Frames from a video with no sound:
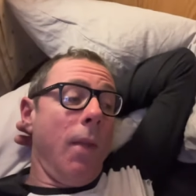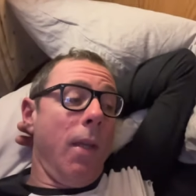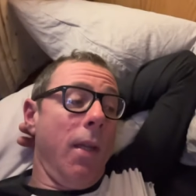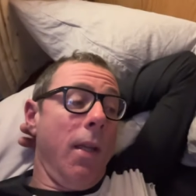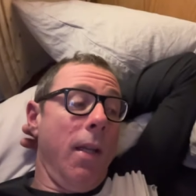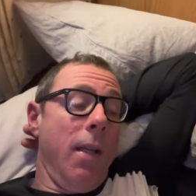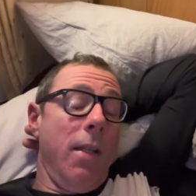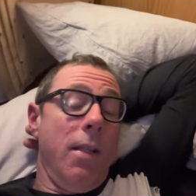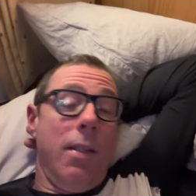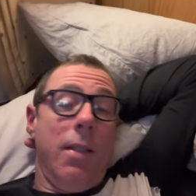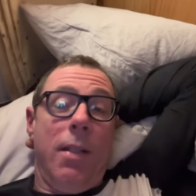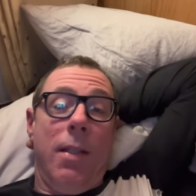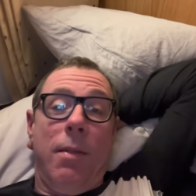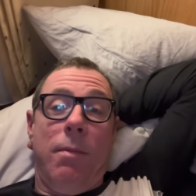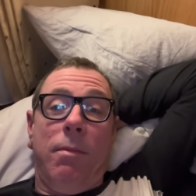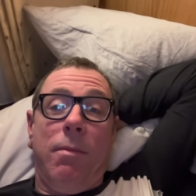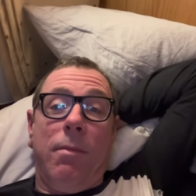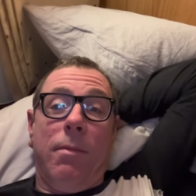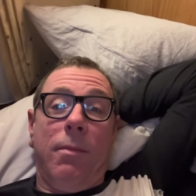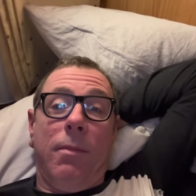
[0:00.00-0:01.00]
and
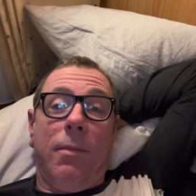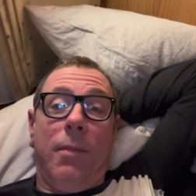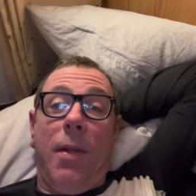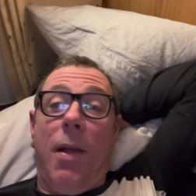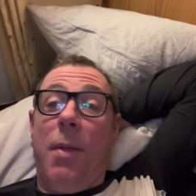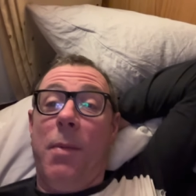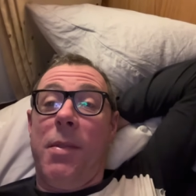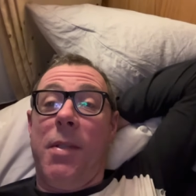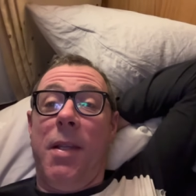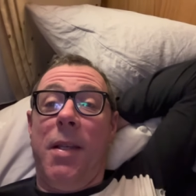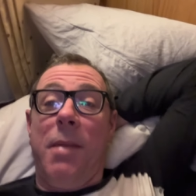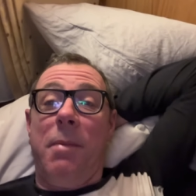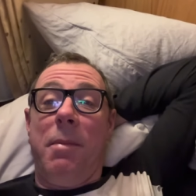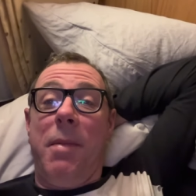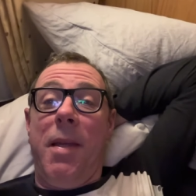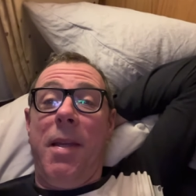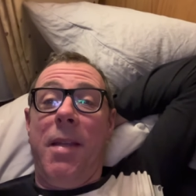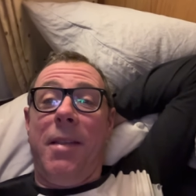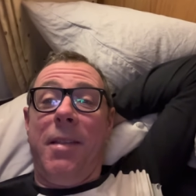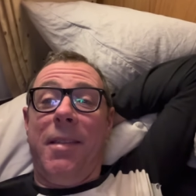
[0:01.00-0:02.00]
um, I'm still in
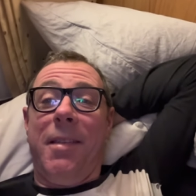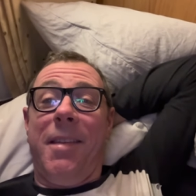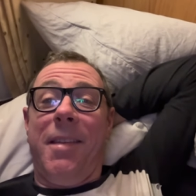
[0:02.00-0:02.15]
bed.